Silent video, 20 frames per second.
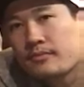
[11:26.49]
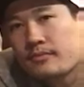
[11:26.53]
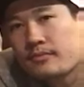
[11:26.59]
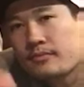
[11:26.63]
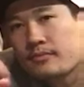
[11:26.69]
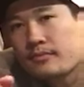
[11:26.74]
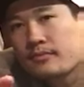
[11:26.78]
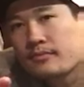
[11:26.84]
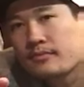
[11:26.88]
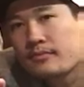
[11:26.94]

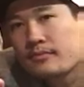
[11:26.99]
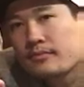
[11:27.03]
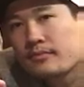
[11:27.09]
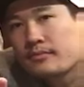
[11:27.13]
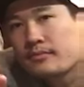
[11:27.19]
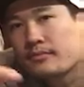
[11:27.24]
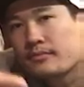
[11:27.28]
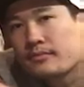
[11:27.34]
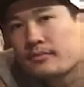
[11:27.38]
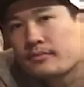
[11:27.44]

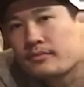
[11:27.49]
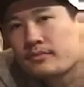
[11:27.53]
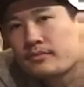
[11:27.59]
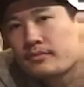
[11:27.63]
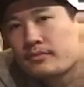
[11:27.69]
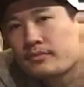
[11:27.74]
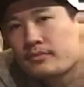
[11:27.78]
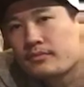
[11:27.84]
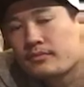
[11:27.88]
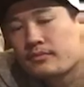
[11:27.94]

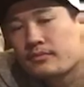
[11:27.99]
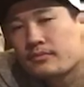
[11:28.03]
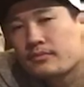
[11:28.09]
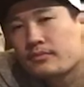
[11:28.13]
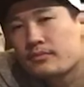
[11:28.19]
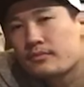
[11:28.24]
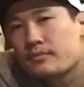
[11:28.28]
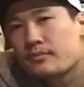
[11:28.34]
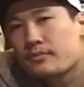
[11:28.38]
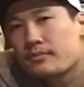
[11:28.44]

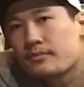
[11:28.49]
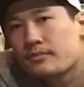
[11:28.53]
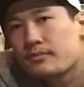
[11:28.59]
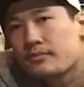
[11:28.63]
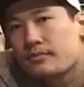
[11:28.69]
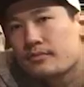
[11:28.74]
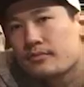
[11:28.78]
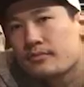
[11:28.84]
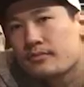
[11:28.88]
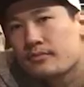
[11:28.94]

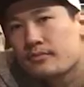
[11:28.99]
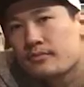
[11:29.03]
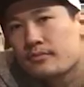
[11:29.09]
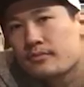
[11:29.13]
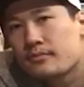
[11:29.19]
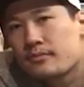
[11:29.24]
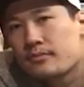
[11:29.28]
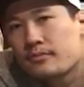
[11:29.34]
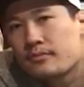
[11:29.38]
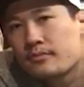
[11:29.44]

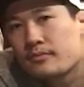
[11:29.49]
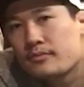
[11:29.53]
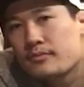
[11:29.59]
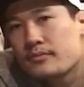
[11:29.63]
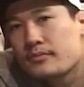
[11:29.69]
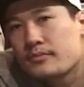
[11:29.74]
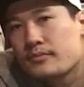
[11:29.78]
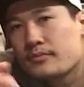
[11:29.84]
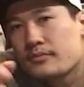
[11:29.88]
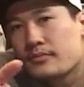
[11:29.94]

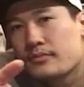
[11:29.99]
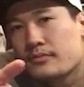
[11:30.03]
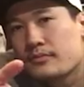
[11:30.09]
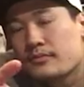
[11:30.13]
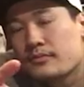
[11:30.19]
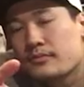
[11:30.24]
No words are spoken by the person on screen.